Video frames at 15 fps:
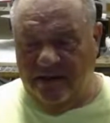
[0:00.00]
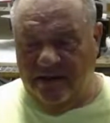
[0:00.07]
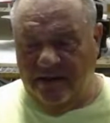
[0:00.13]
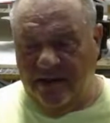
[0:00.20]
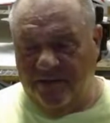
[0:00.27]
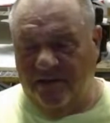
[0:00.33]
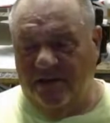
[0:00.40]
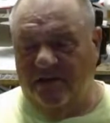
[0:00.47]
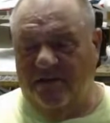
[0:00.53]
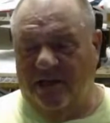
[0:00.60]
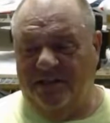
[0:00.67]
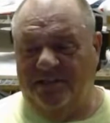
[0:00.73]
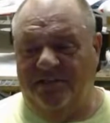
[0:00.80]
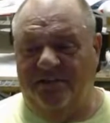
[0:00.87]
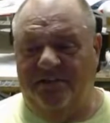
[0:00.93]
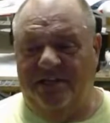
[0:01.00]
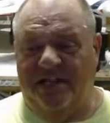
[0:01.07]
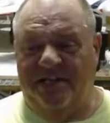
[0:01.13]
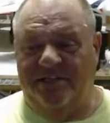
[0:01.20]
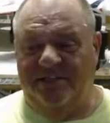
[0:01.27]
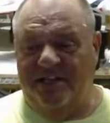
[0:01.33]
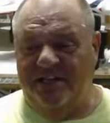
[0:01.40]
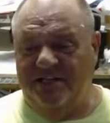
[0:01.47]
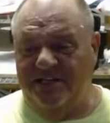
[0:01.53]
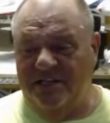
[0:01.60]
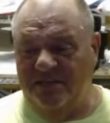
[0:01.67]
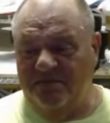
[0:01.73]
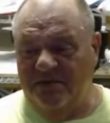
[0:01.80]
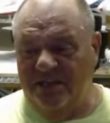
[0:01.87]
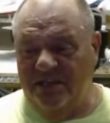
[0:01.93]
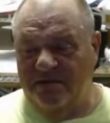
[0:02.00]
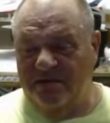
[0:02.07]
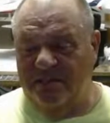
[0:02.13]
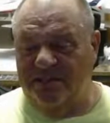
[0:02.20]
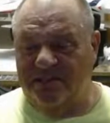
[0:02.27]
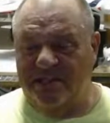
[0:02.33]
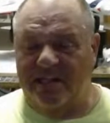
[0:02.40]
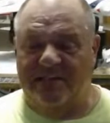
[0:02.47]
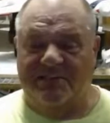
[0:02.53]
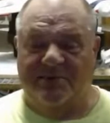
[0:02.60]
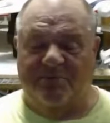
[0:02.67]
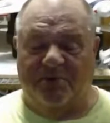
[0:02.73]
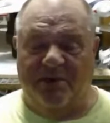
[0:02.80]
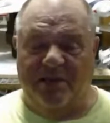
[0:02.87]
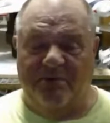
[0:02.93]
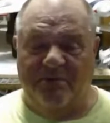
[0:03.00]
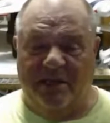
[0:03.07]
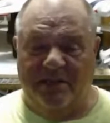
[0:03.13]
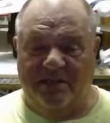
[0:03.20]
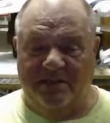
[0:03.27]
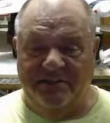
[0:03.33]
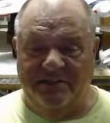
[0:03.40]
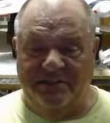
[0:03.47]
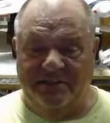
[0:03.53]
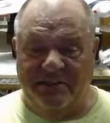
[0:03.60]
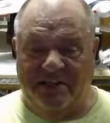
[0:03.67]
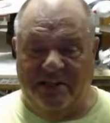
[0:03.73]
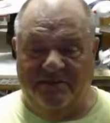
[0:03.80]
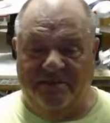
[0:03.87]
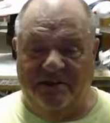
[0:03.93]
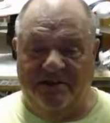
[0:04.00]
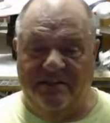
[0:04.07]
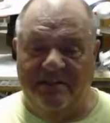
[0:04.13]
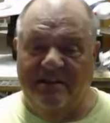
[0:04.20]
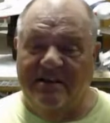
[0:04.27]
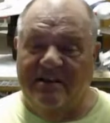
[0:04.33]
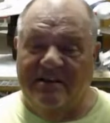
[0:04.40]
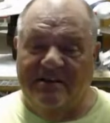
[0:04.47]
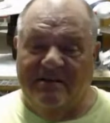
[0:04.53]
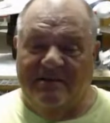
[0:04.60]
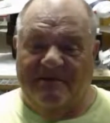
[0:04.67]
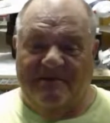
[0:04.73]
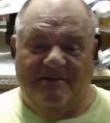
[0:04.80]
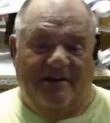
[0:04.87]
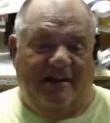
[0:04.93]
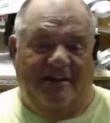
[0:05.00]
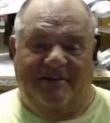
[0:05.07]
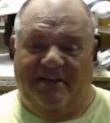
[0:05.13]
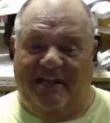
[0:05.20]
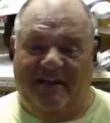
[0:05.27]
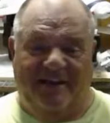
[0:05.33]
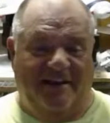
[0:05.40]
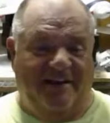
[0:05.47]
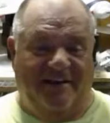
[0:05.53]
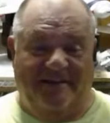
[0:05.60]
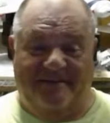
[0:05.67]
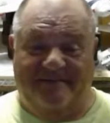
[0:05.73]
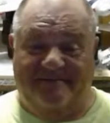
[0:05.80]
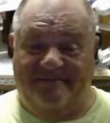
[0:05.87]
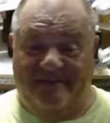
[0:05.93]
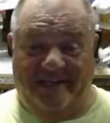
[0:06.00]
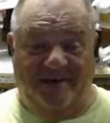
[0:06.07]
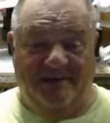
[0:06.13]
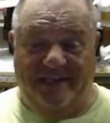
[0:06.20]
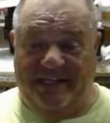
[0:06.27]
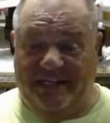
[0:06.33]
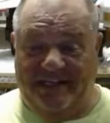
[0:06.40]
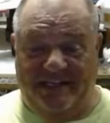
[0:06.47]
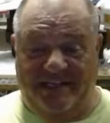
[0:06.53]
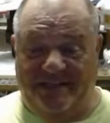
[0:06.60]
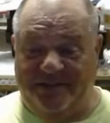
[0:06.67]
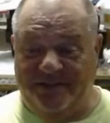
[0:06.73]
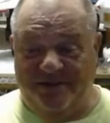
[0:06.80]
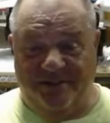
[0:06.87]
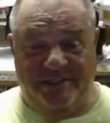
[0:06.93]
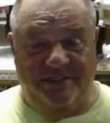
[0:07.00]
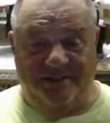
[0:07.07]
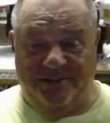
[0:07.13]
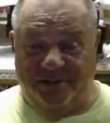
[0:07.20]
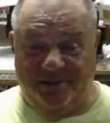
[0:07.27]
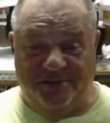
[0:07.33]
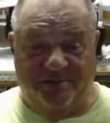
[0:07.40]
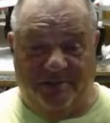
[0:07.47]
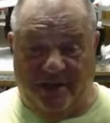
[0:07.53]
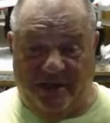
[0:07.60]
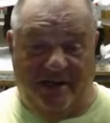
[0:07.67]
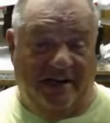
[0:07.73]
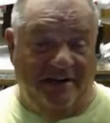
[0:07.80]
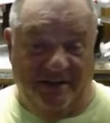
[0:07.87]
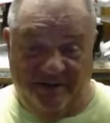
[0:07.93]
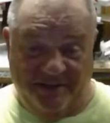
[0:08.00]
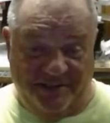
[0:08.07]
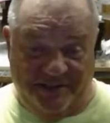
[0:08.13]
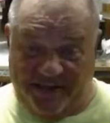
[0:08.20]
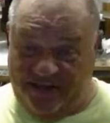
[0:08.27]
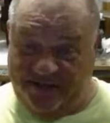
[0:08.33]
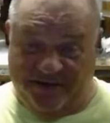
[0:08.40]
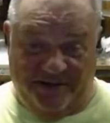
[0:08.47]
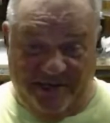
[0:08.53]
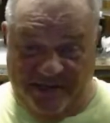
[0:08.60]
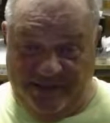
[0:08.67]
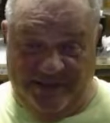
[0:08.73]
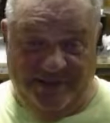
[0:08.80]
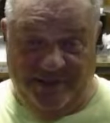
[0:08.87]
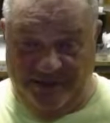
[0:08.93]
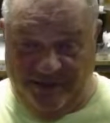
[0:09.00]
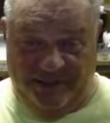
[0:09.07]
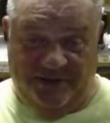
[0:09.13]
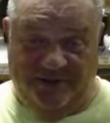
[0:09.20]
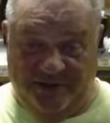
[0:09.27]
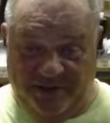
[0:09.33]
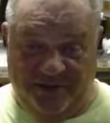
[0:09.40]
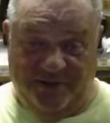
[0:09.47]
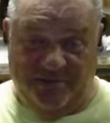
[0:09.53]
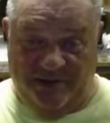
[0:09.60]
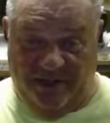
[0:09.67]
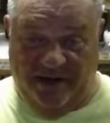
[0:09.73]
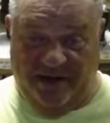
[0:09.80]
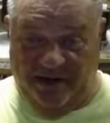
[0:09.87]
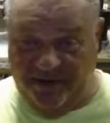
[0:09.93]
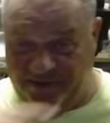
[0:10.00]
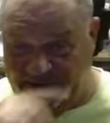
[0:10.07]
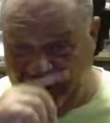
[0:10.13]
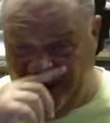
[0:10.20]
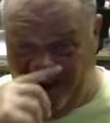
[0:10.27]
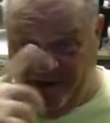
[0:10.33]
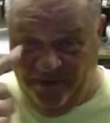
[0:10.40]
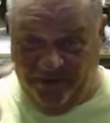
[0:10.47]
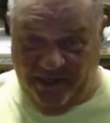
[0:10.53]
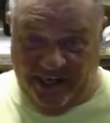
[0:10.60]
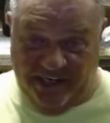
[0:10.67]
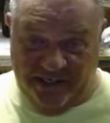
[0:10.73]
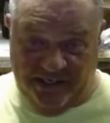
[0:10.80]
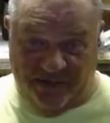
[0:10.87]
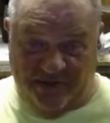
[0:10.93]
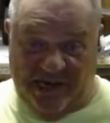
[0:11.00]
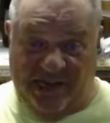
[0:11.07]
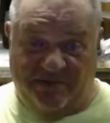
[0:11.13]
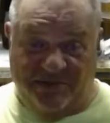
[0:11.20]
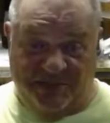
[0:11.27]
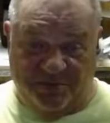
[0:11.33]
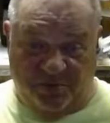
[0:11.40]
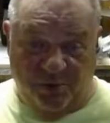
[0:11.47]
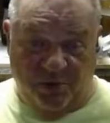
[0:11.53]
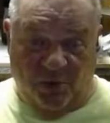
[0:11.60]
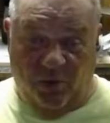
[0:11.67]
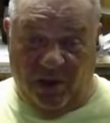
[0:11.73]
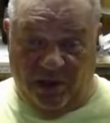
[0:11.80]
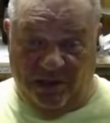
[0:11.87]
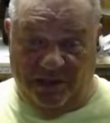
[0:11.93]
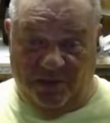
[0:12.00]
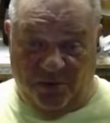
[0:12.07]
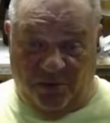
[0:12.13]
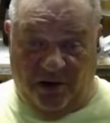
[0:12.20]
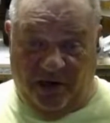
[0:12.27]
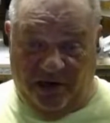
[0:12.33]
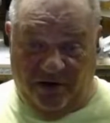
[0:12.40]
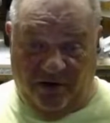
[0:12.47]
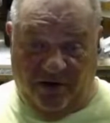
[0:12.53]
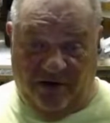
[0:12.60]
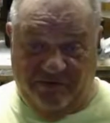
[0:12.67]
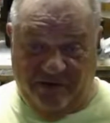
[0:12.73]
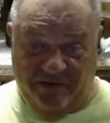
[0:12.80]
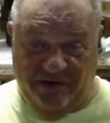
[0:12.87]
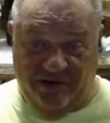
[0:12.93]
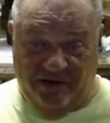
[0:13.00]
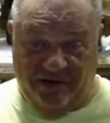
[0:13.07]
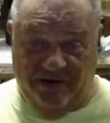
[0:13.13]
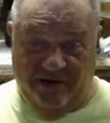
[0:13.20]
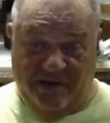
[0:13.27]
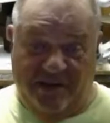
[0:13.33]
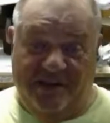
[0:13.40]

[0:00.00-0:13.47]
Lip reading: Yeah, I thought about doing that JCB, but it's kind of spring metal and stuff, and I would have I would have had to get 2 needle nose pliers. I know this sounds crazy, 2 needle nose pliers when I can just grab a spool of welding wire off of there,